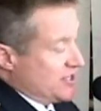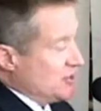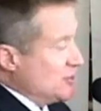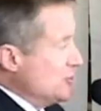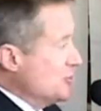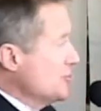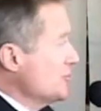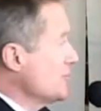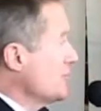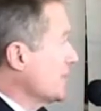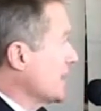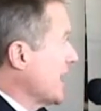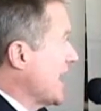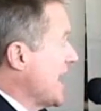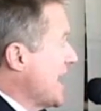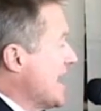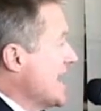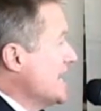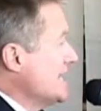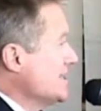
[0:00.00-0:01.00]
you
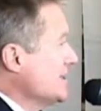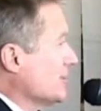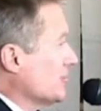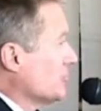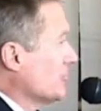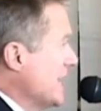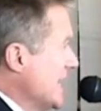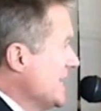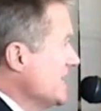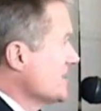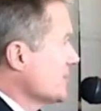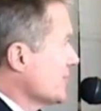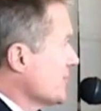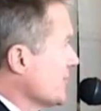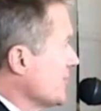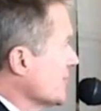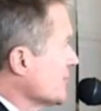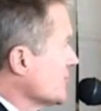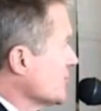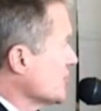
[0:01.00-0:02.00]
can render
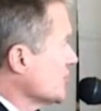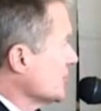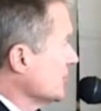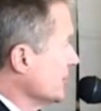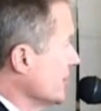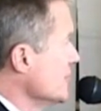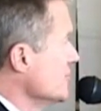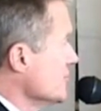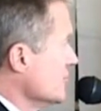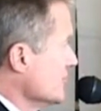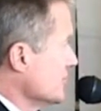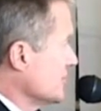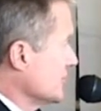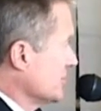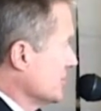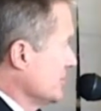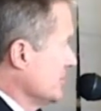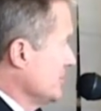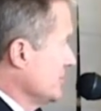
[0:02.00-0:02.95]
the salute.